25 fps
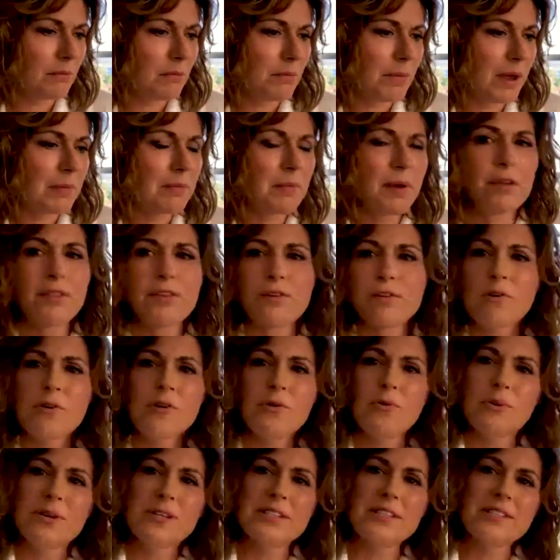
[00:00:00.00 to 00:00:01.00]
Always sang
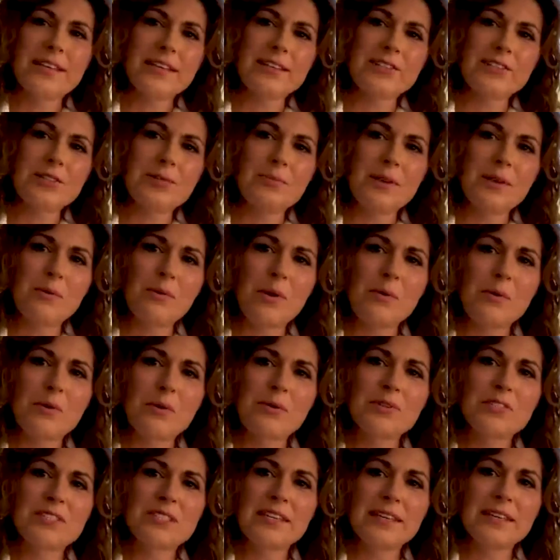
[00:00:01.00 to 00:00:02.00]
to me when I was a kid.
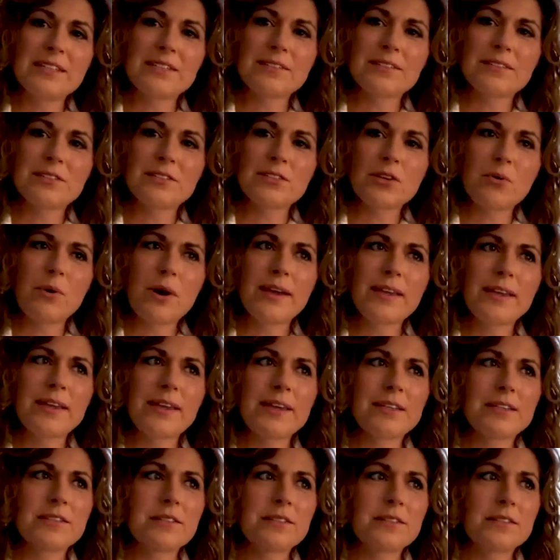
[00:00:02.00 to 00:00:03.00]
So I guess
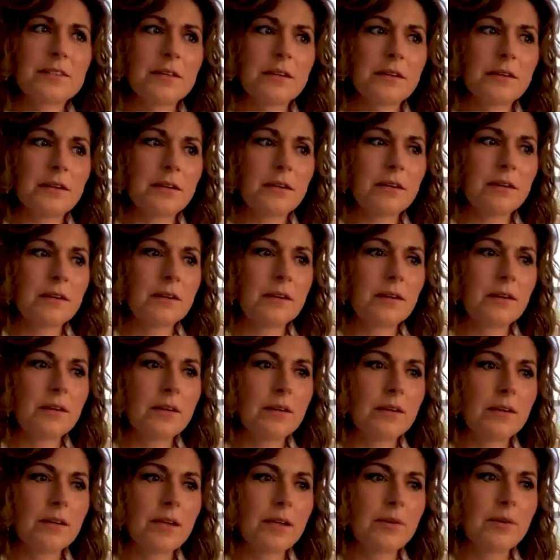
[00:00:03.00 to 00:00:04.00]
it was
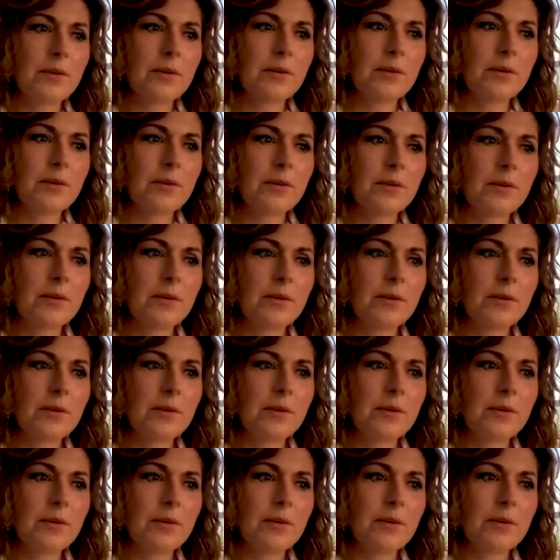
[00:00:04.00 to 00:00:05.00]
quite natural for me to
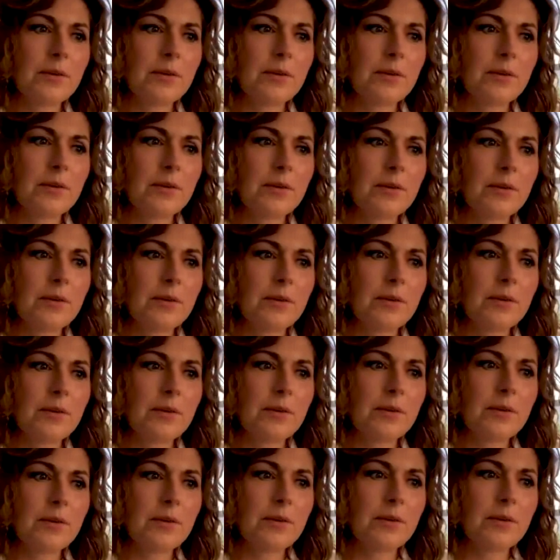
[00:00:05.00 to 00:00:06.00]
open my mouth and
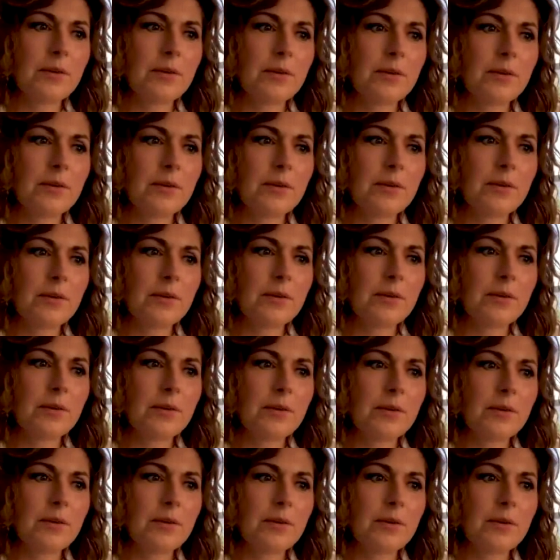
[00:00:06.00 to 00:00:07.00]
this
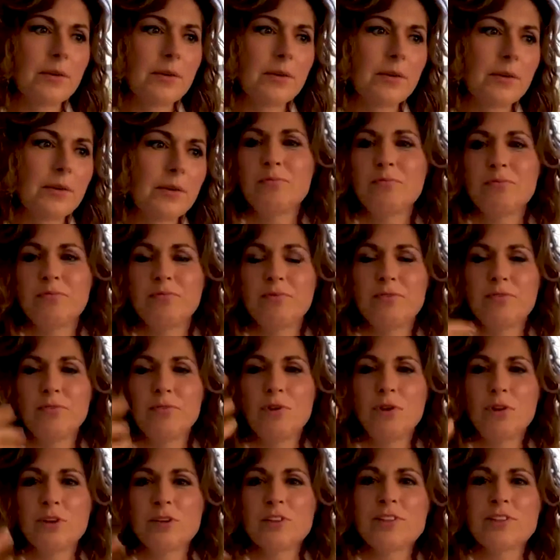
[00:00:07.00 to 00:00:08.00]

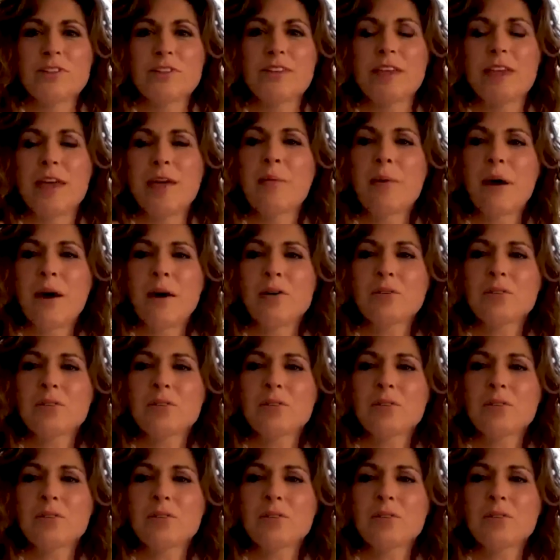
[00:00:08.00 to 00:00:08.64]
noise came out.